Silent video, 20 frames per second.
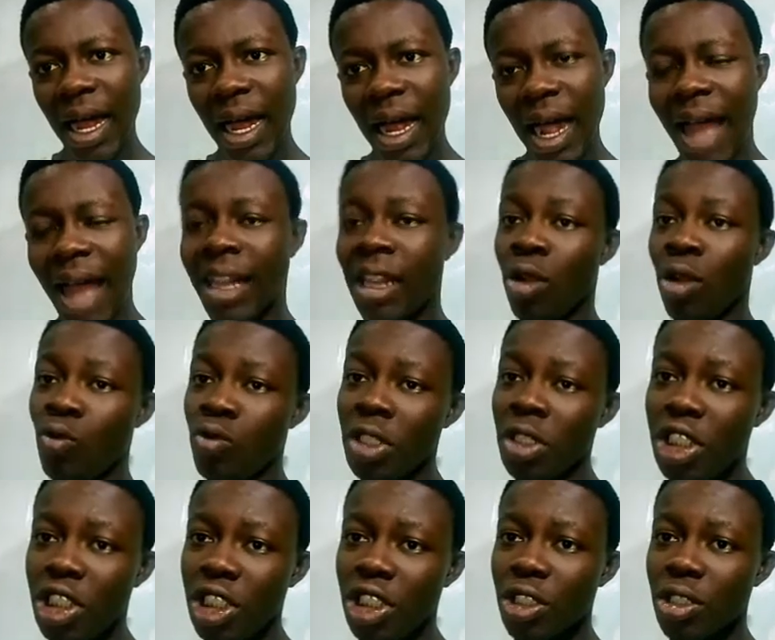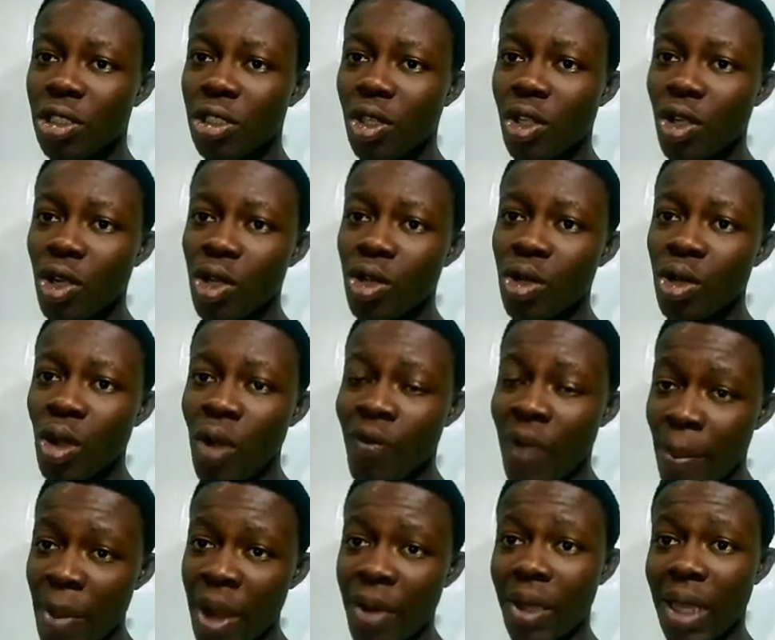and the wish of
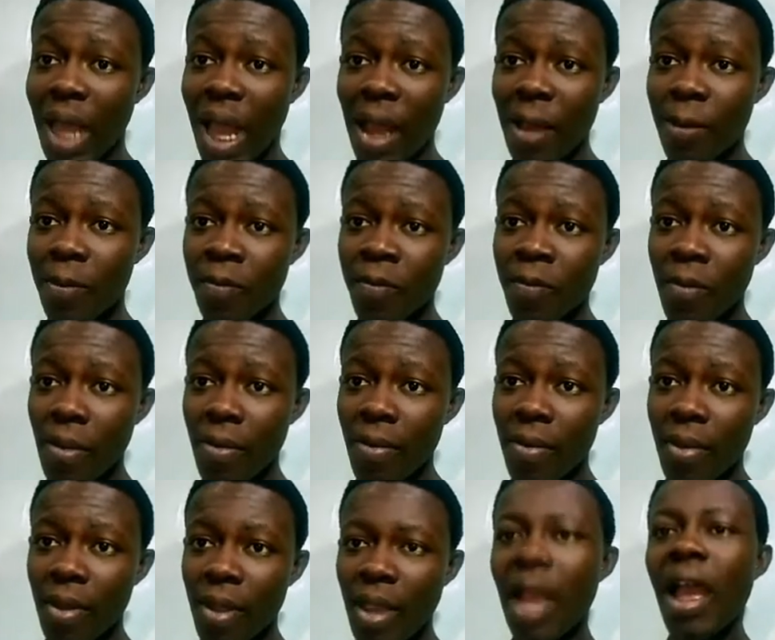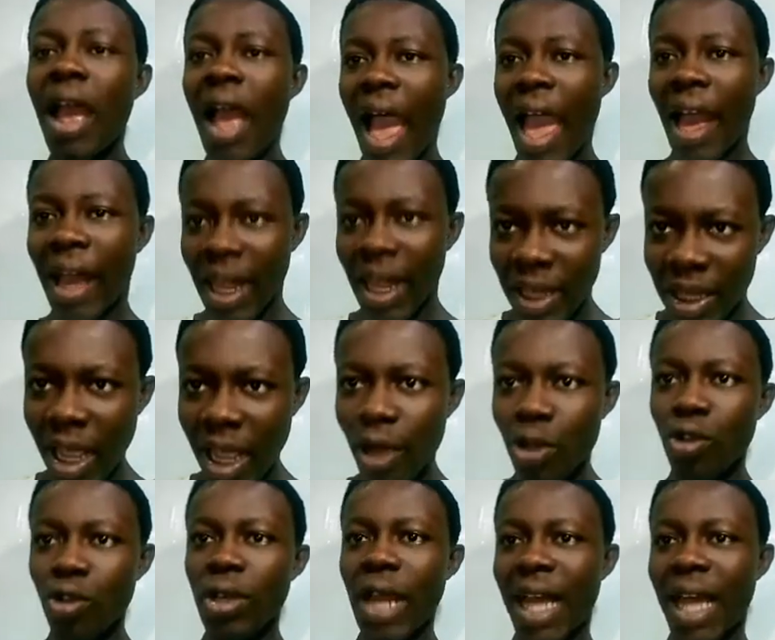America, I can tell
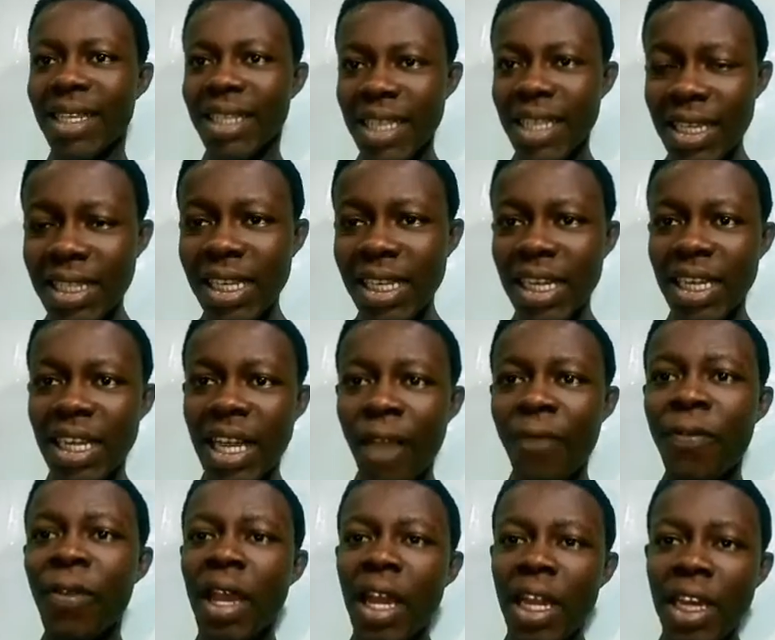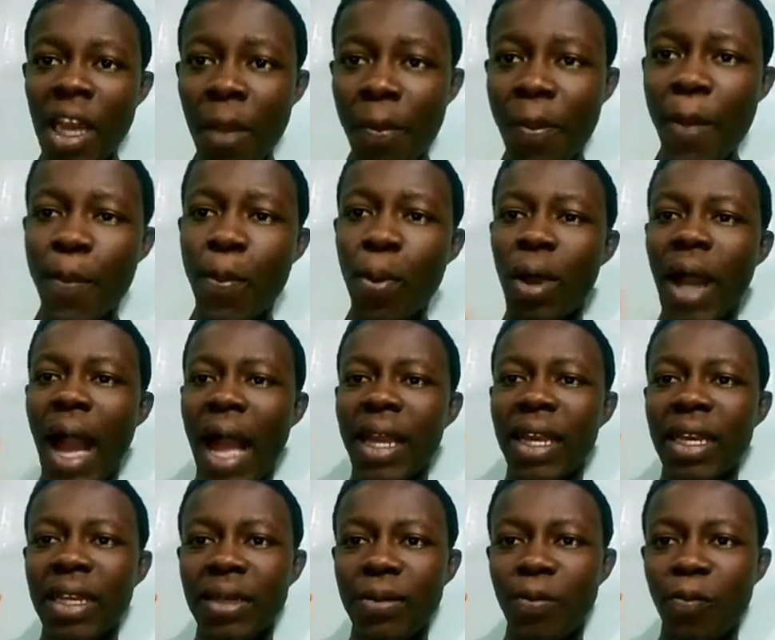you that easily the people
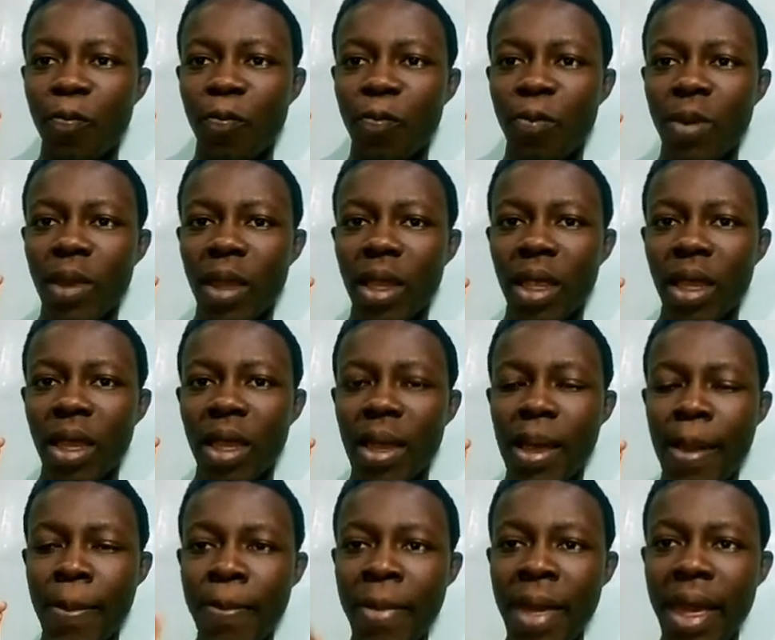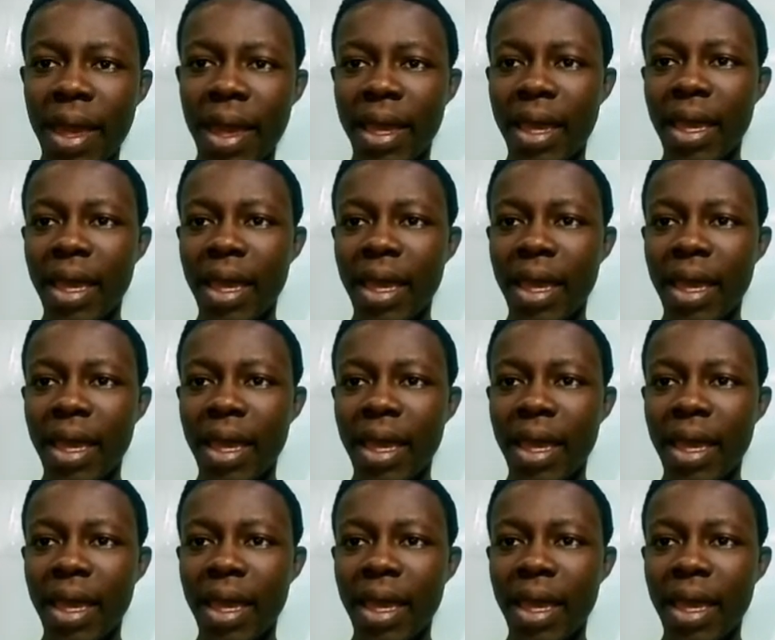can make